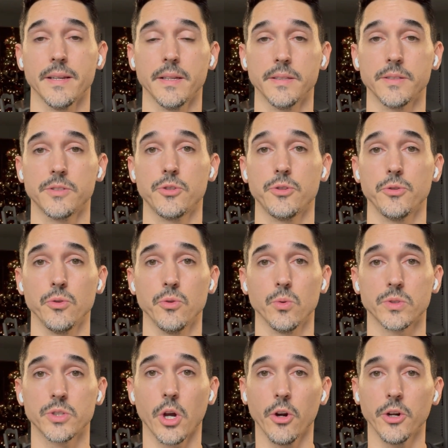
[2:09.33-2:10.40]
is to
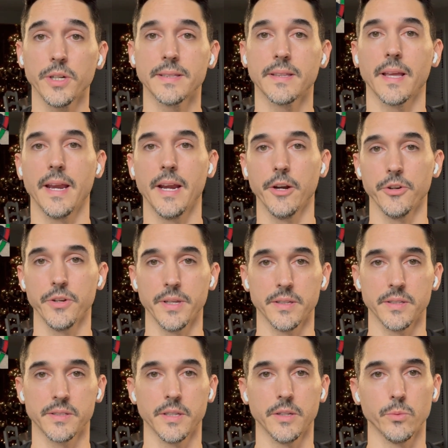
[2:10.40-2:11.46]
target the
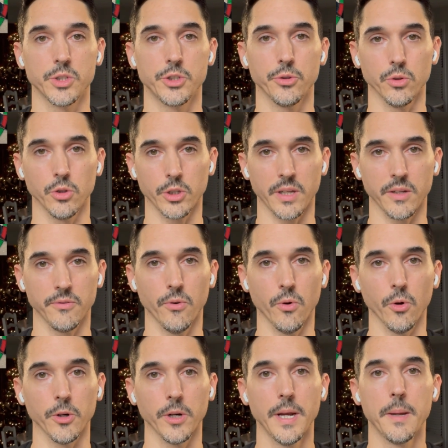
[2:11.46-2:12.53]
areas in which you're looking
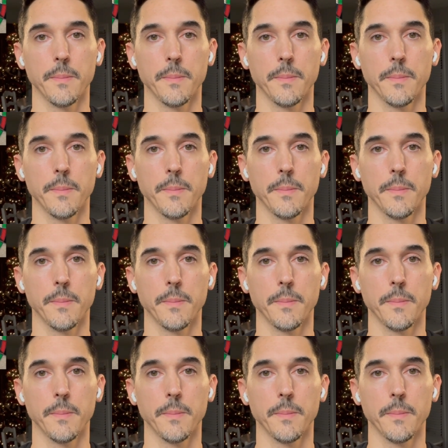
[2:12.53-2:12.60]
for